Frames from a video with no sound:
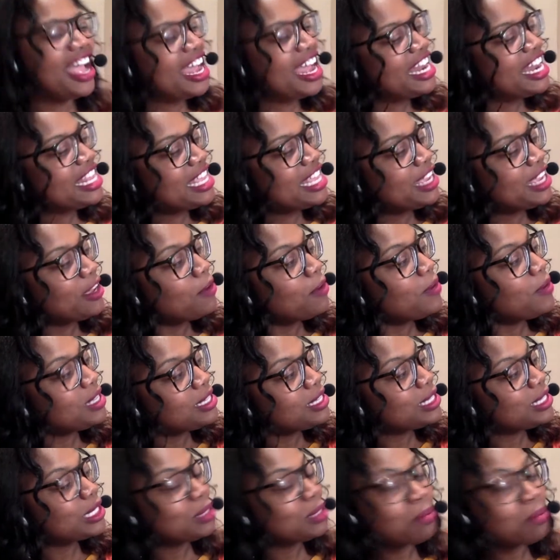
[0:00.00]
And then go
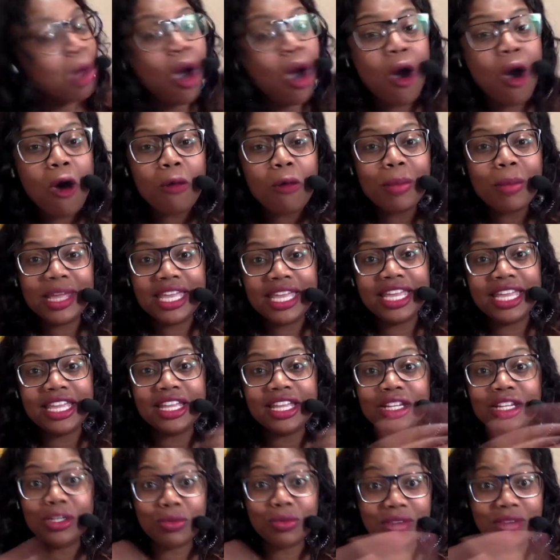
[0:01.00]
into small
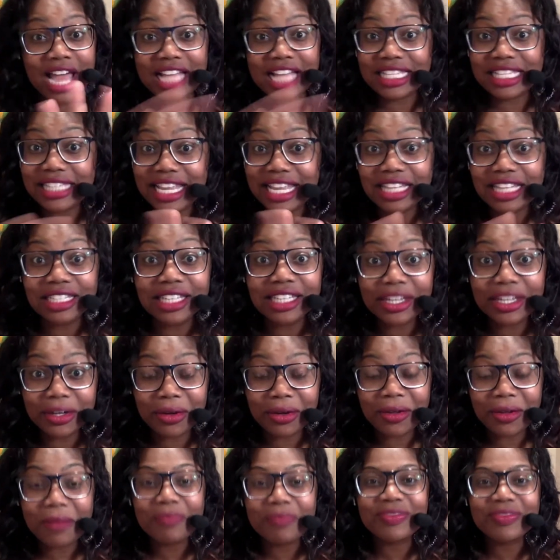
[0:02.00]
P. Do not say
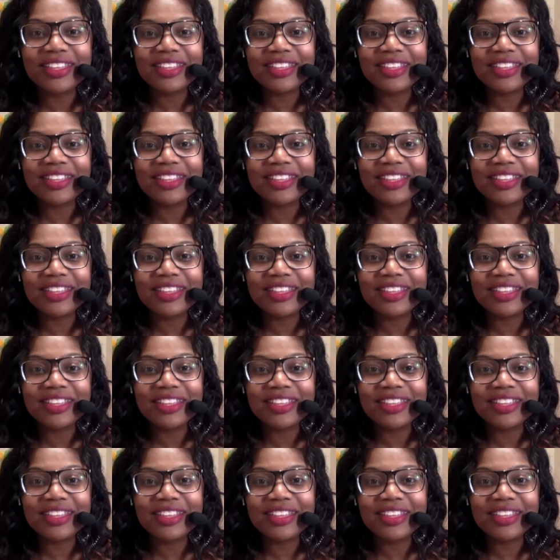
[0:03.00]
little.